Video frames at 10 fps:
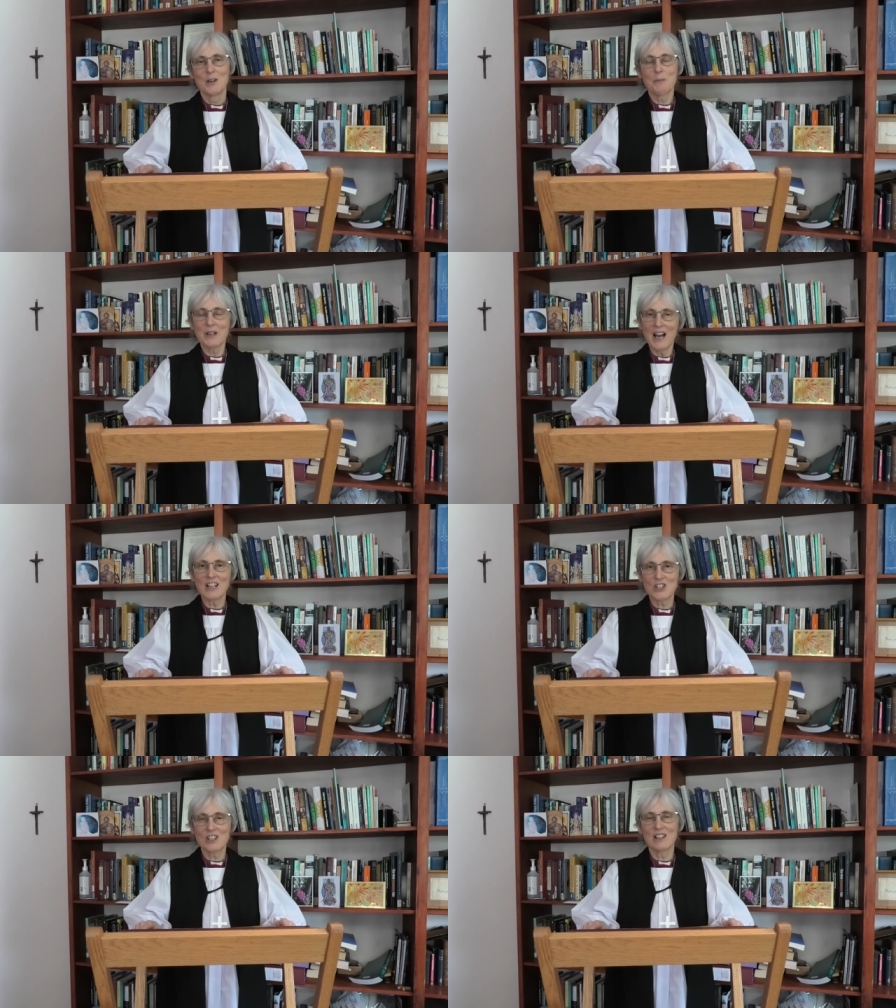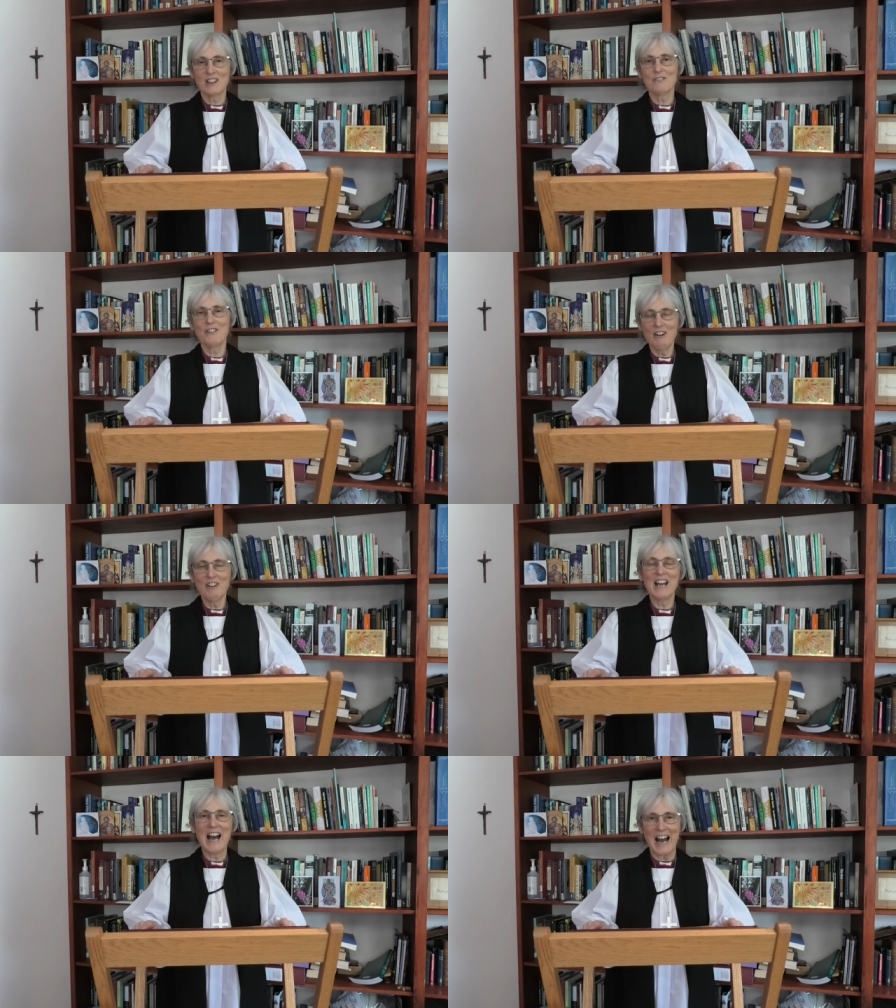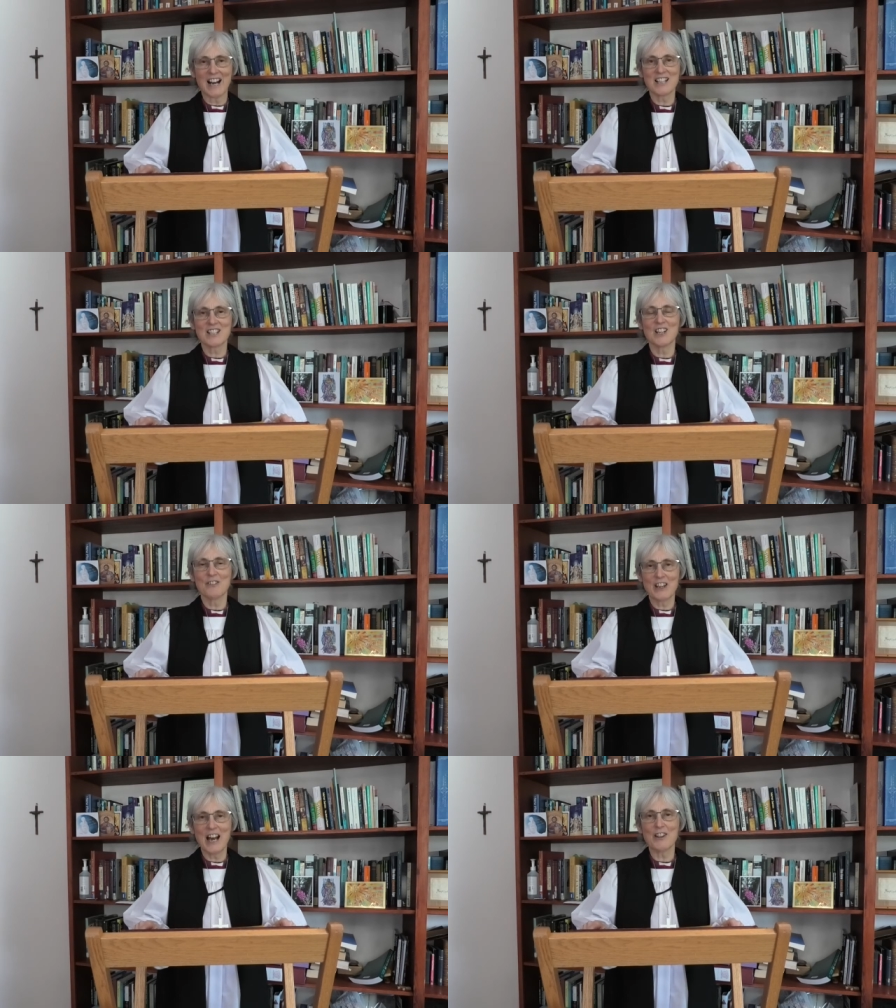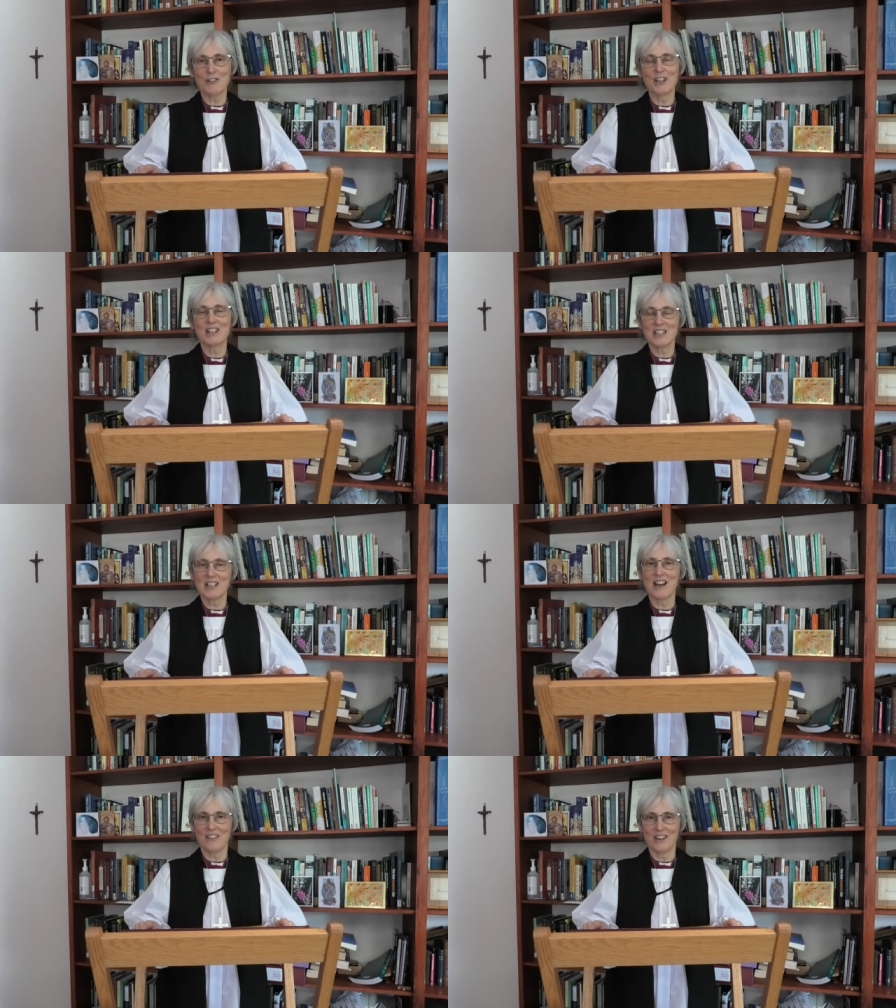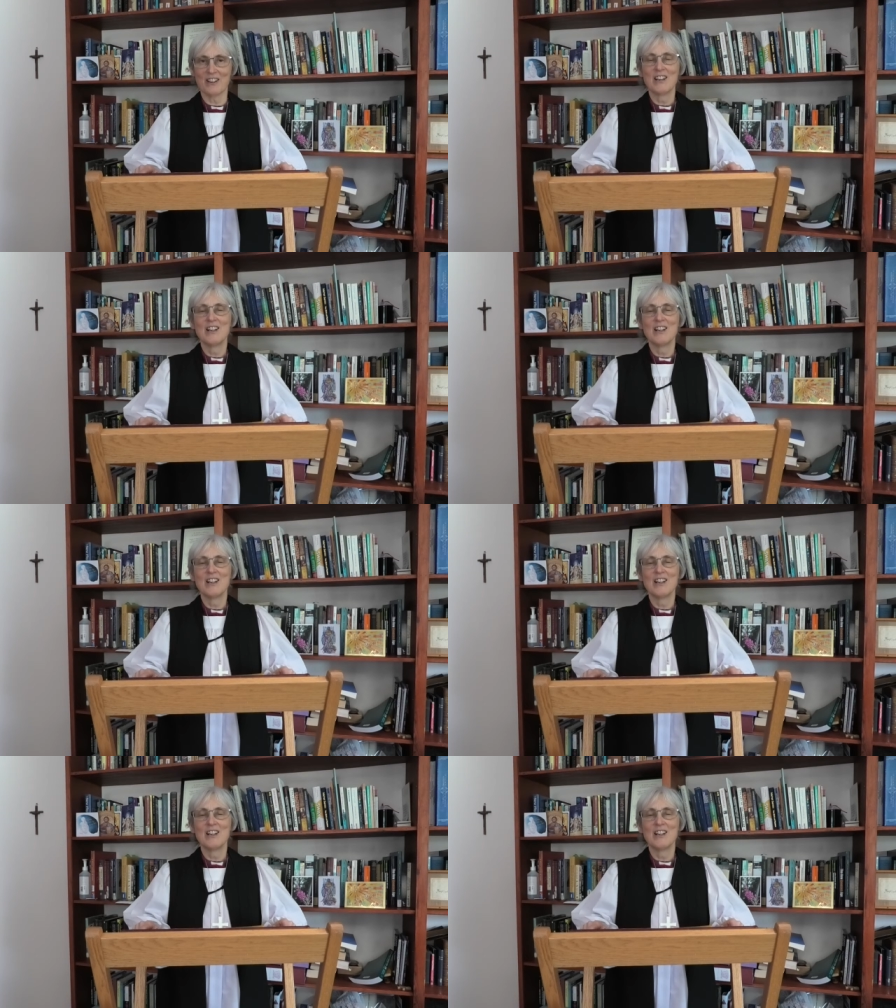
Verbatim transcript: but actually the very act of gathering together